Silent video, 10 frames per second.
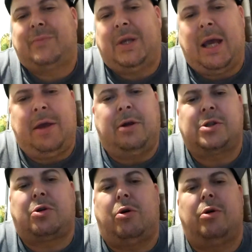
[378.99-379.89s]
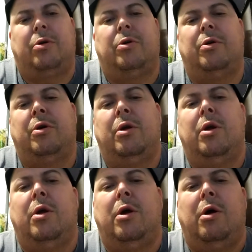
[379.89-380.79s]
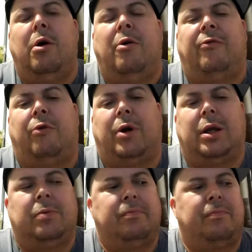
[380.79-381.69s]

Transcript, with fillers: yeah, he could score 40.